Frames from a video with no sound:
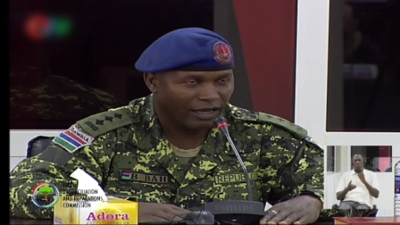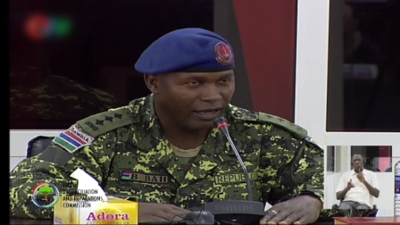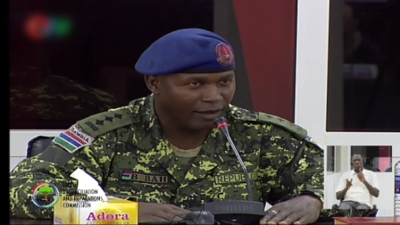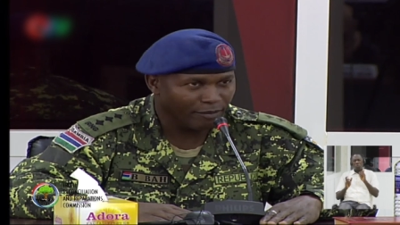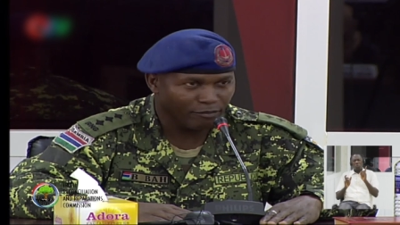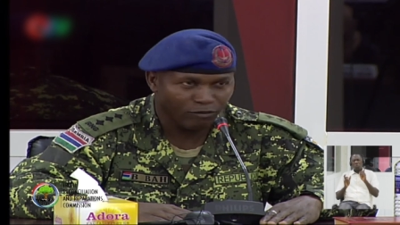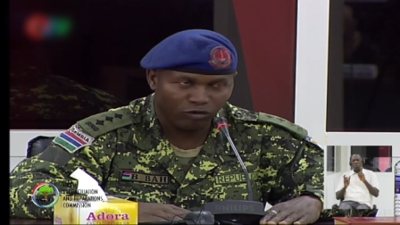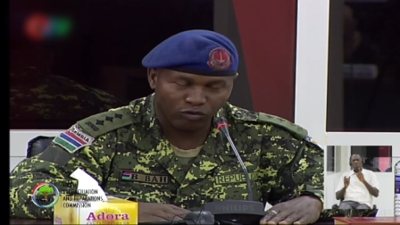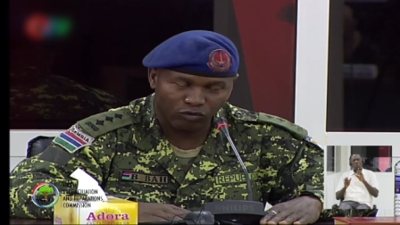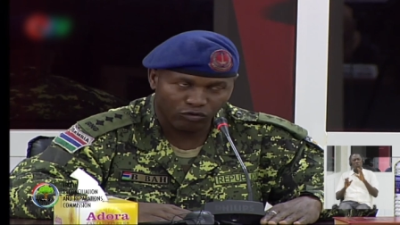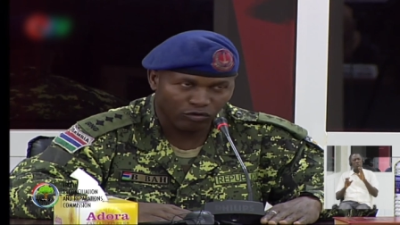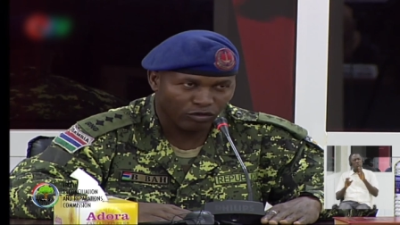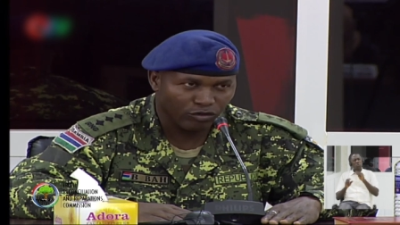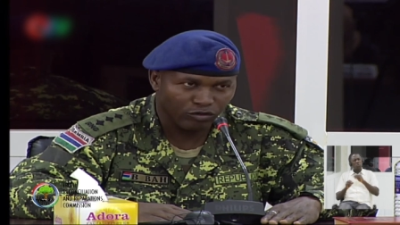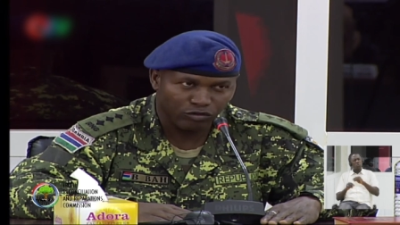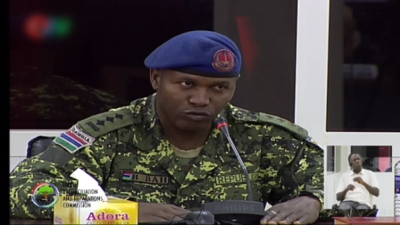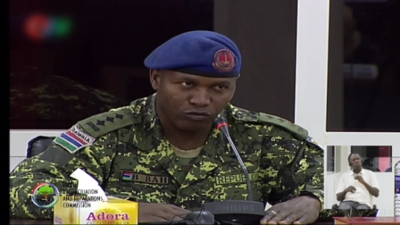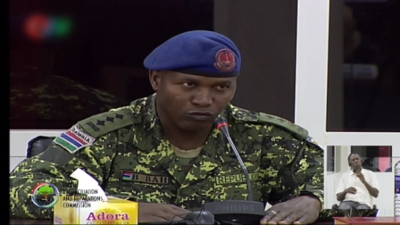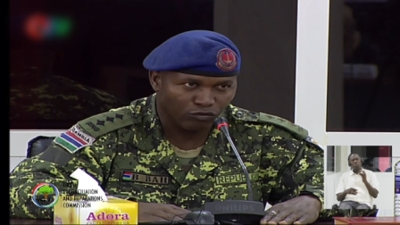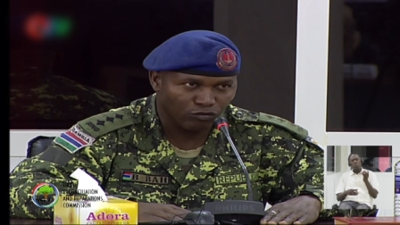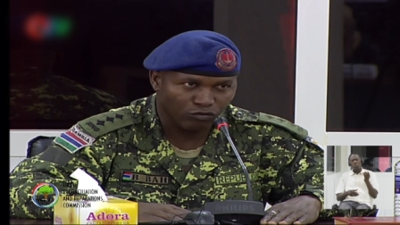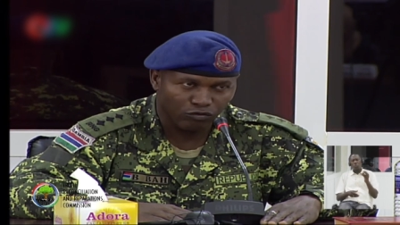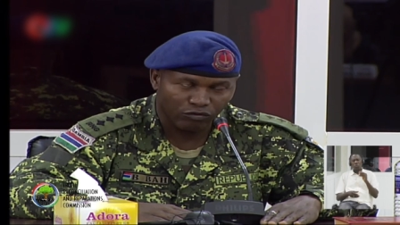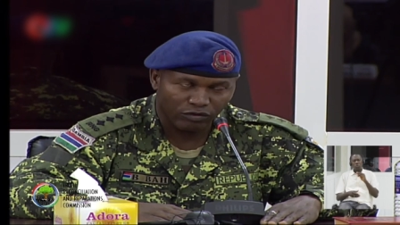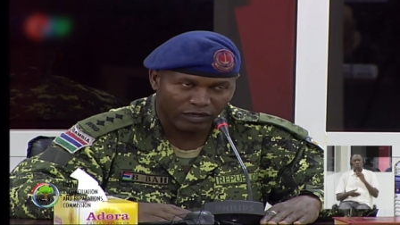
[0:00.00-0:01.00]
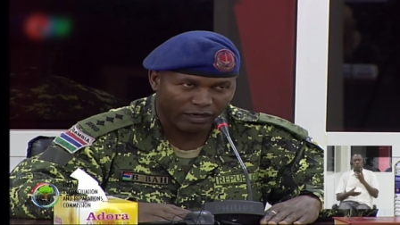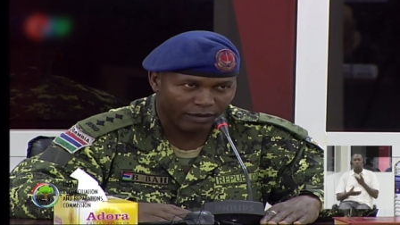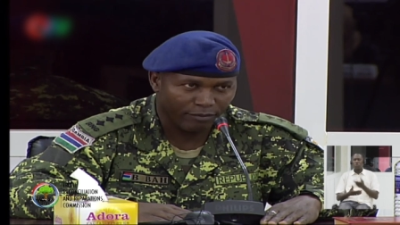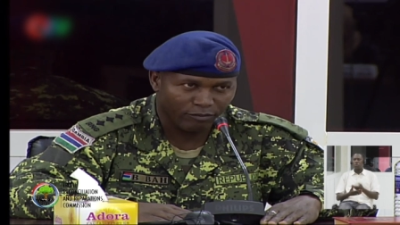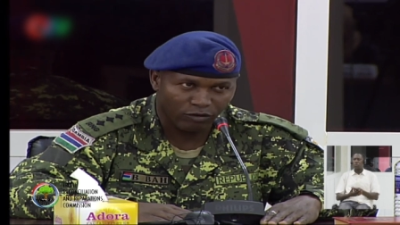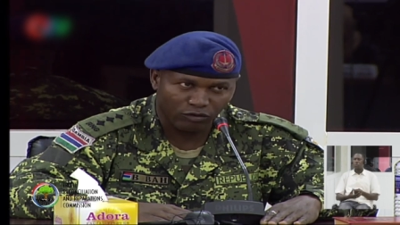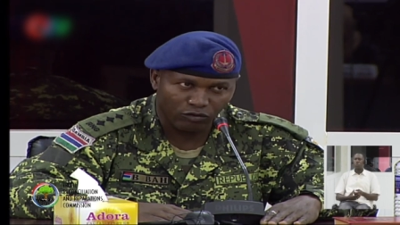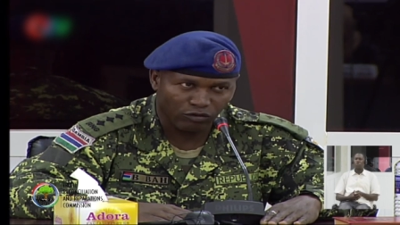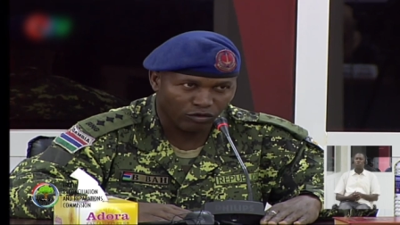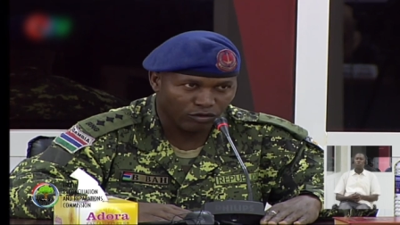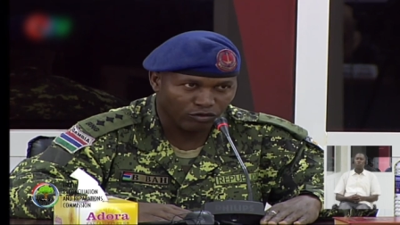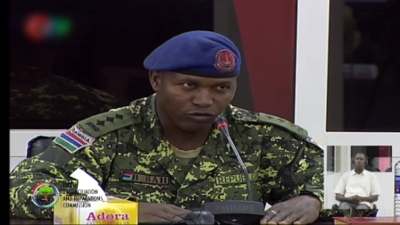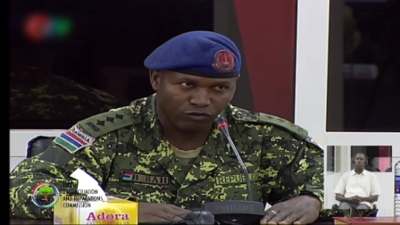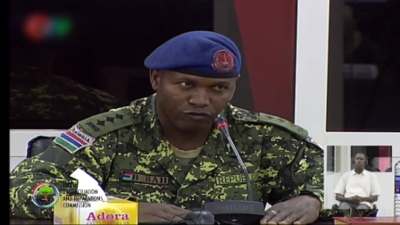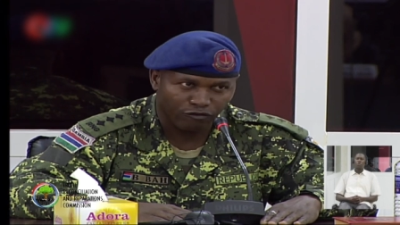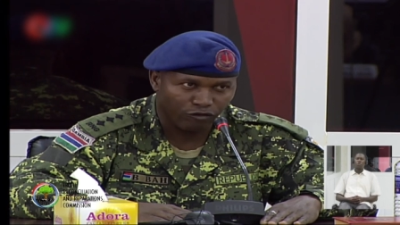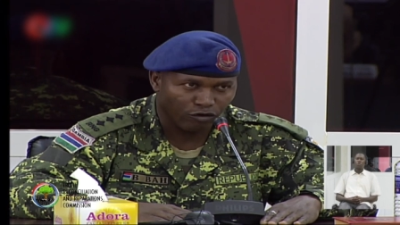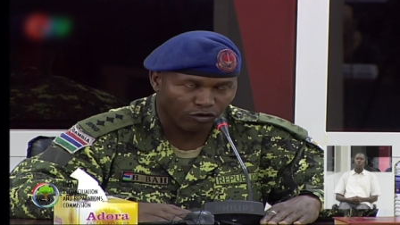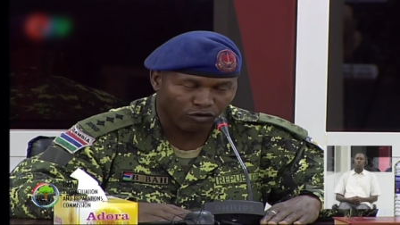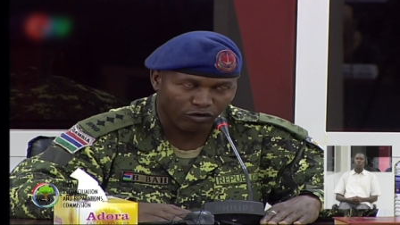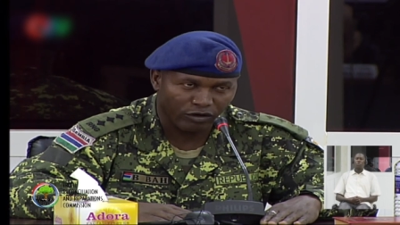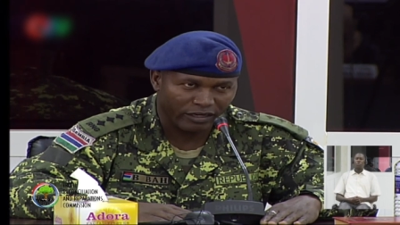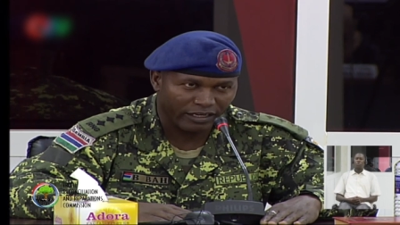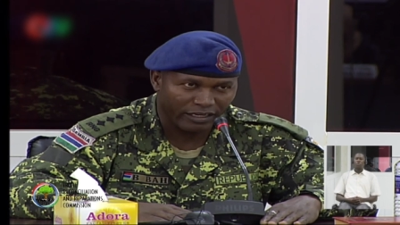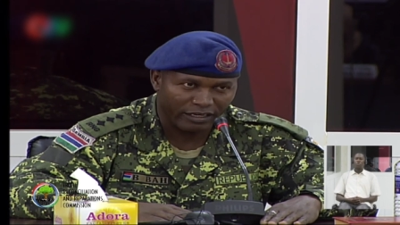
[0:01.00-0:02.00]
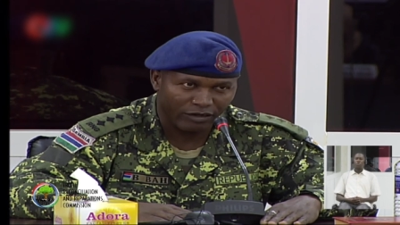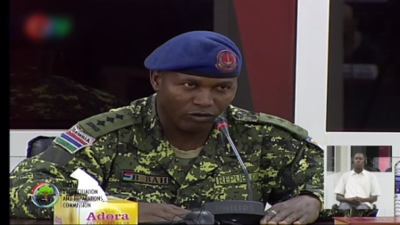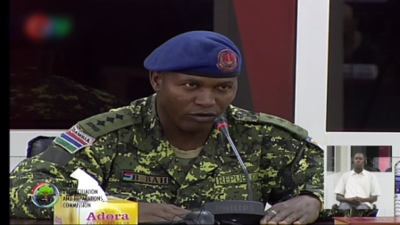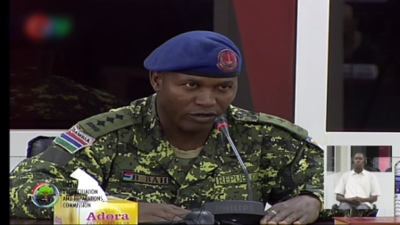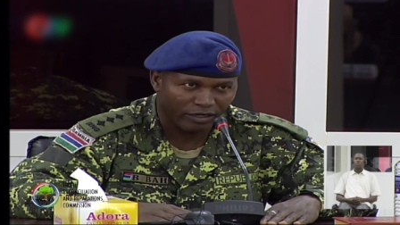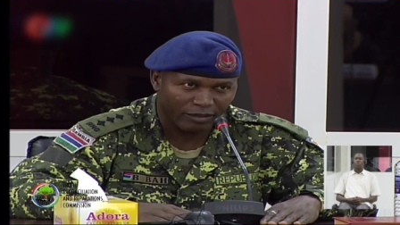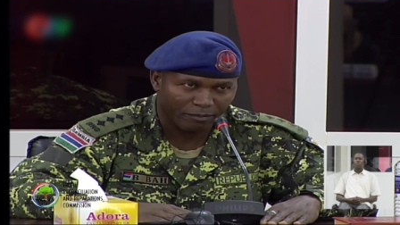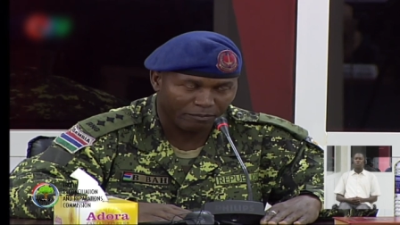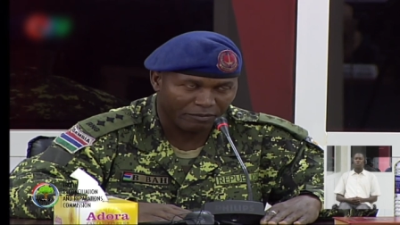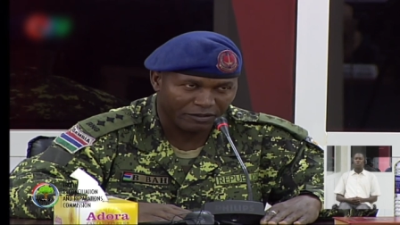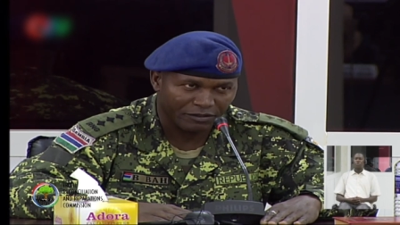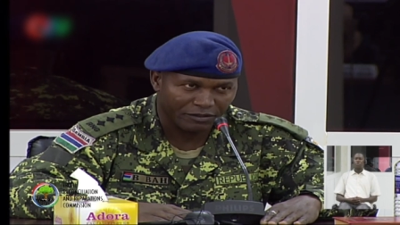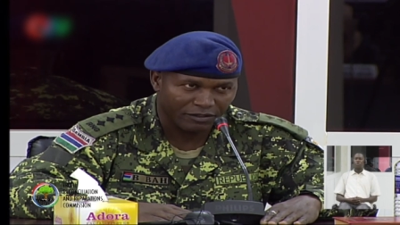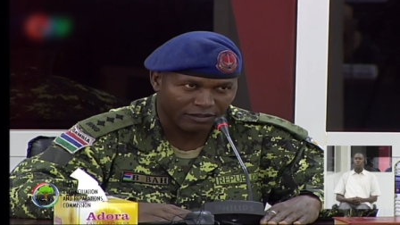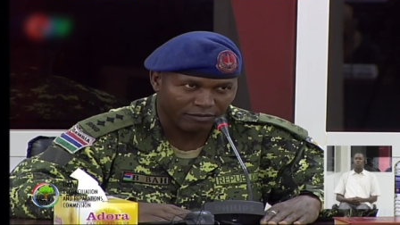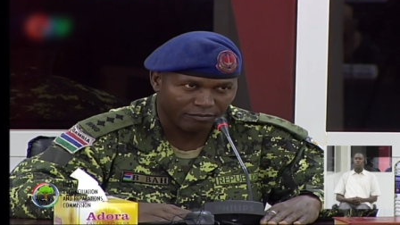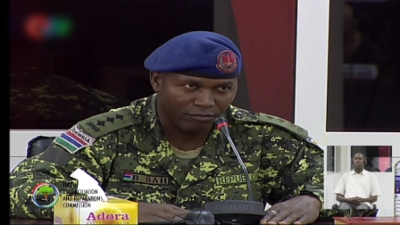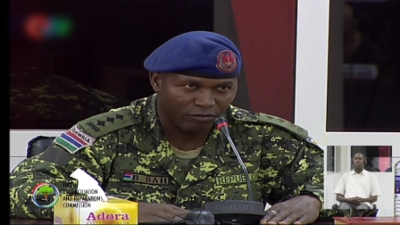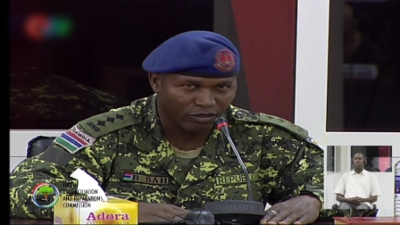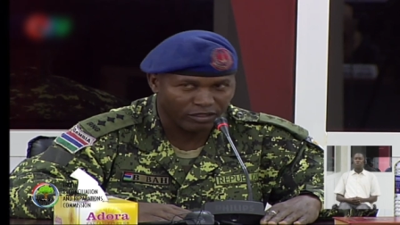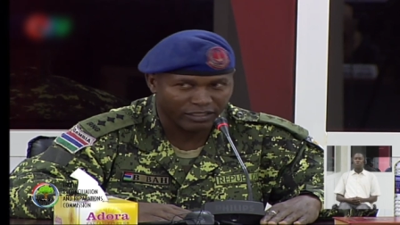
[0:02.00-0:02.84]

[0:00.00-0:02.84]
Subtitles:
I'm not going to follow any other person,